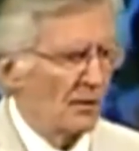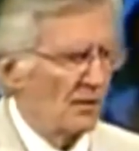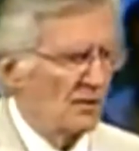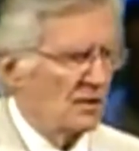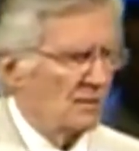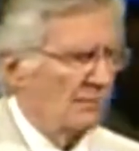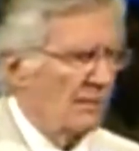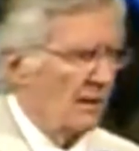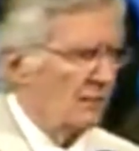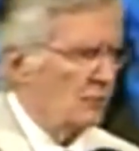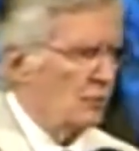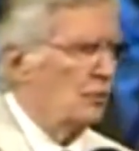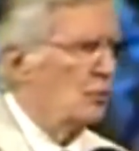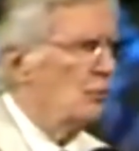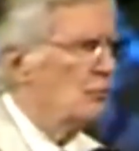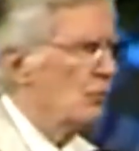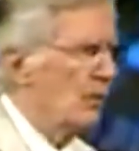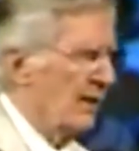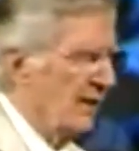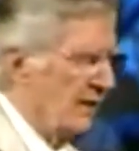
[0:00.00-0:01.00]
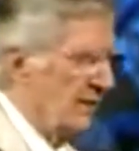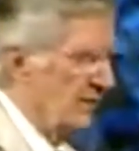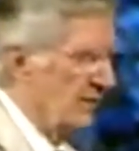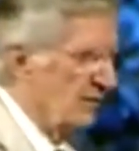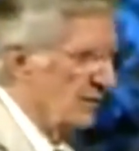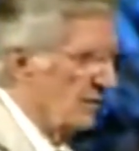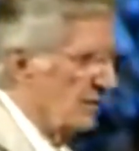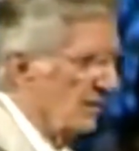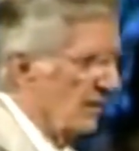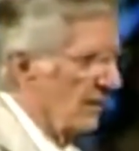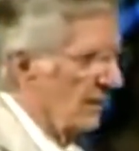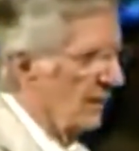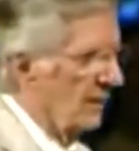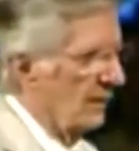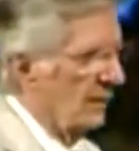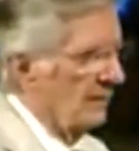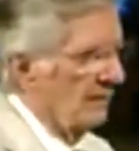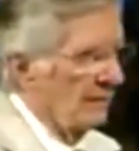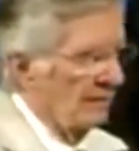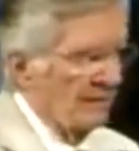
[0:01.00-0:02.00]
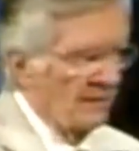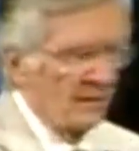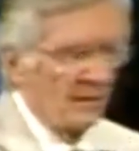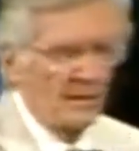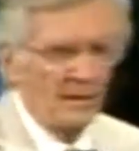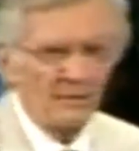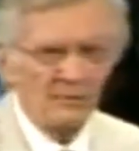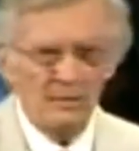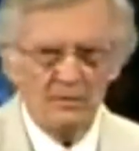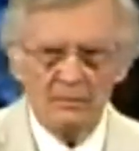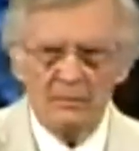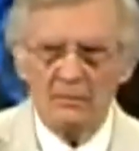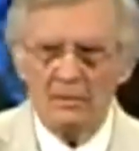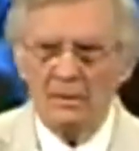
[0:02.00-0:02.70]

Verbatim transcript: talks about two rains. And,